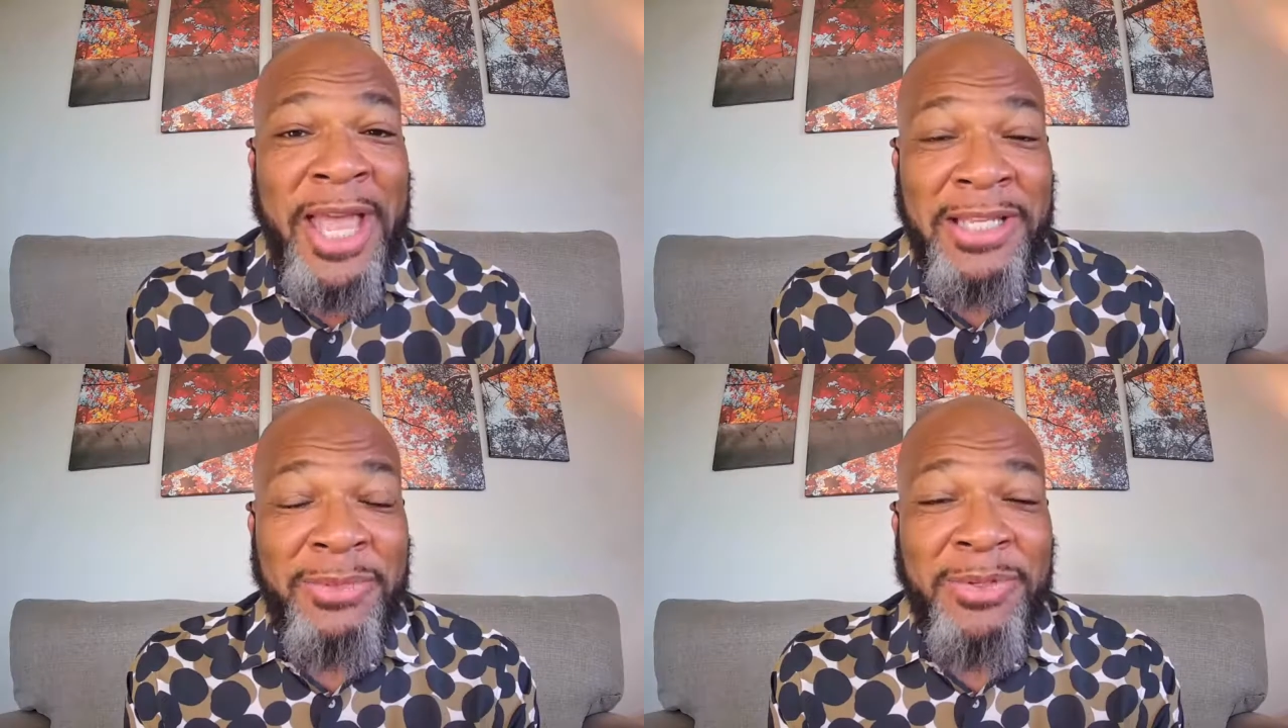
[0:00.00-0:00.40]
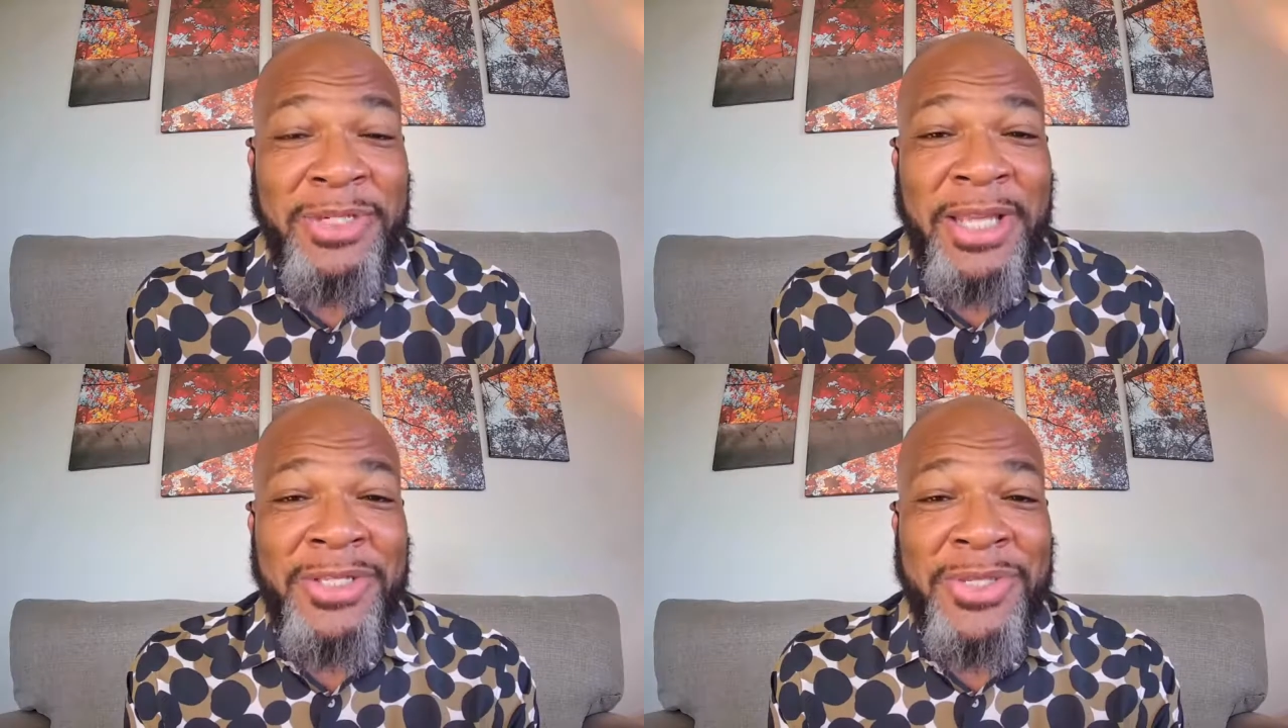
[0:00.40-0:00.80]
as it
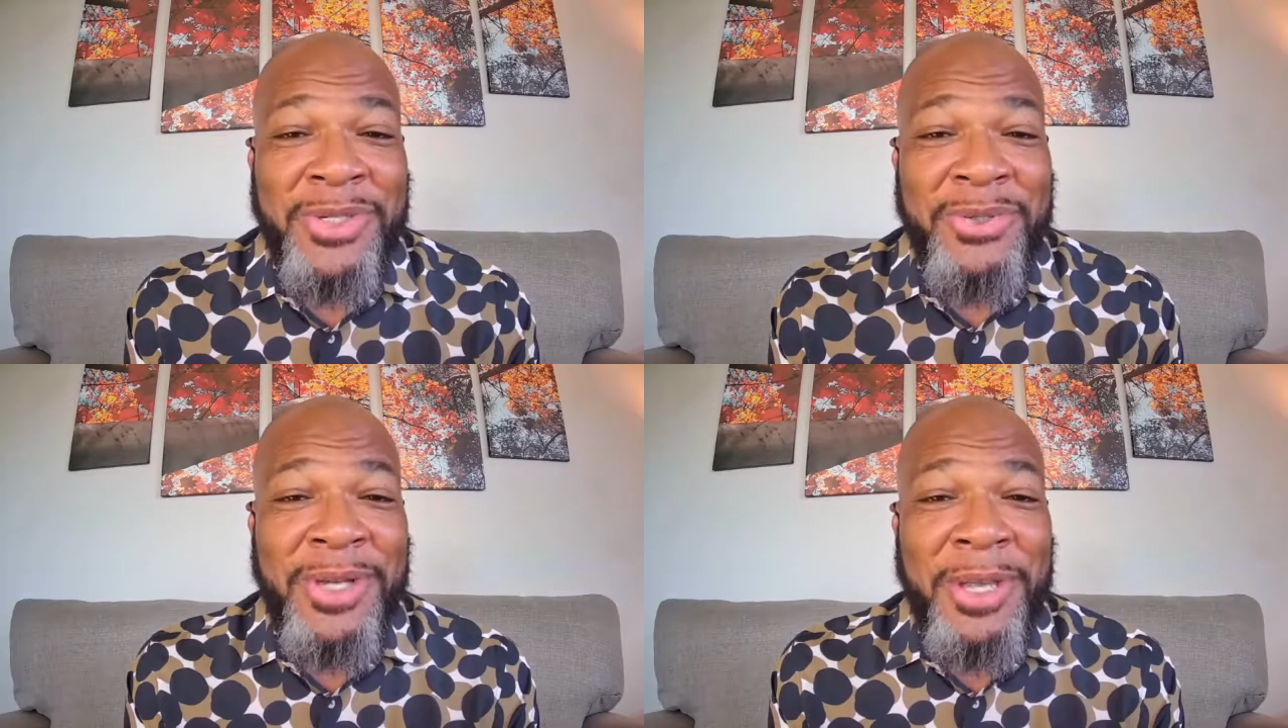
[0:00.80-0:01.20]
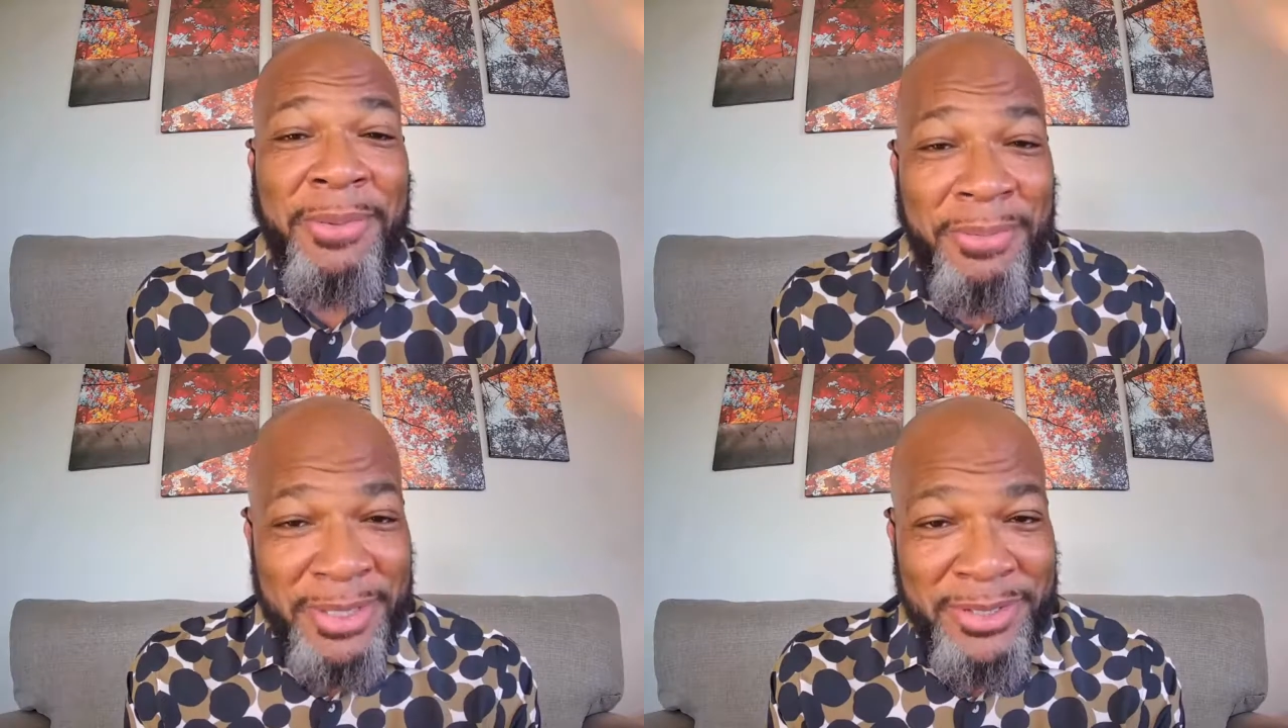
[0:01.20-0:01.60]
pertains to
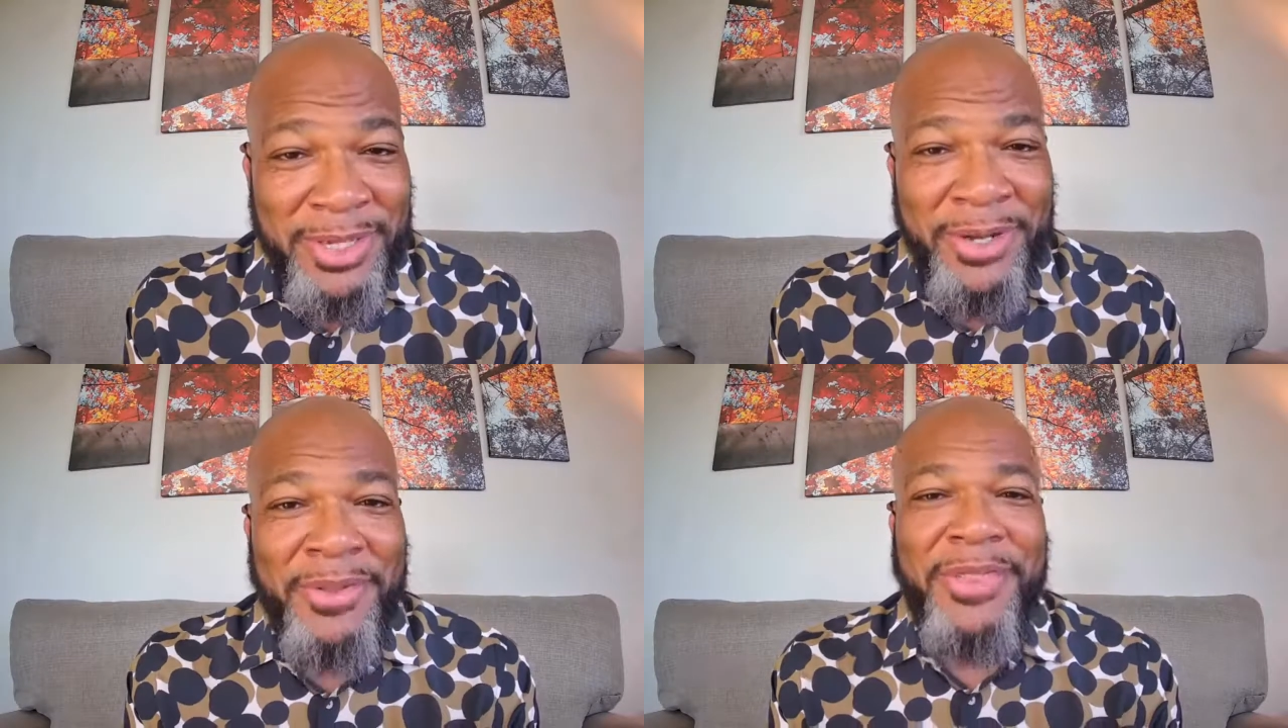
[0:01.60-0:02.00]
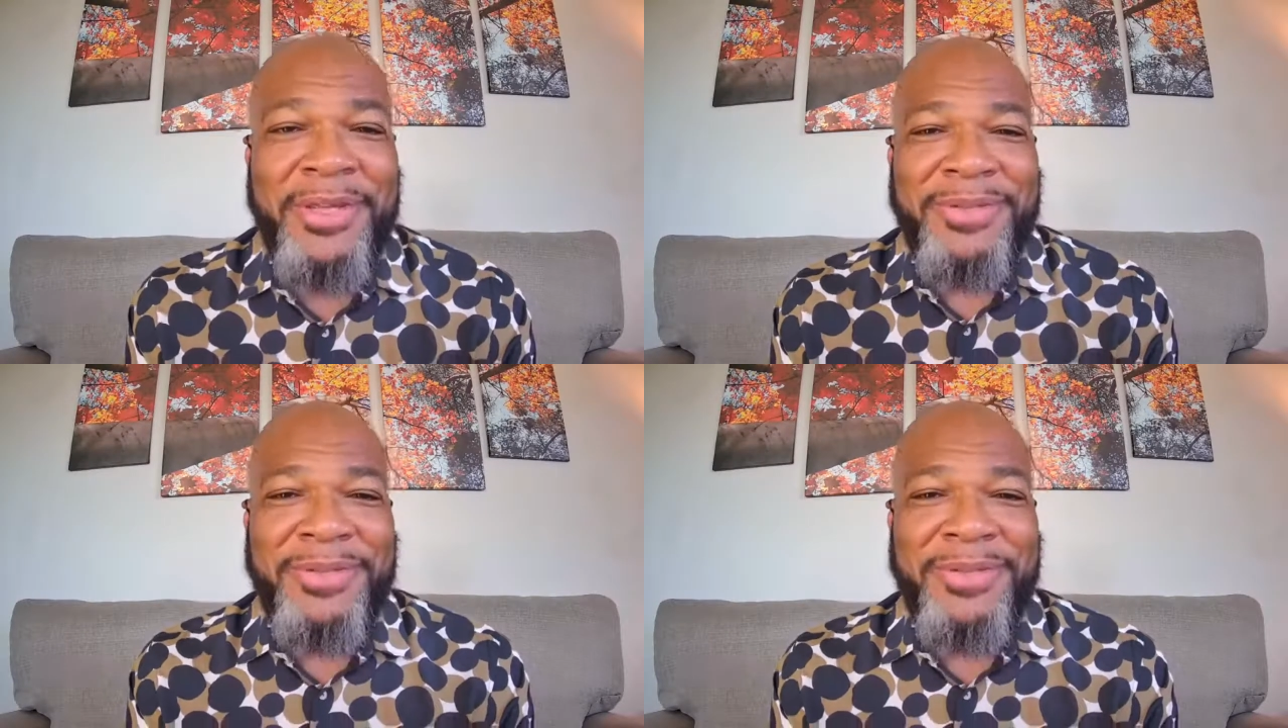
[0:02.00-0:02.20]
mental health.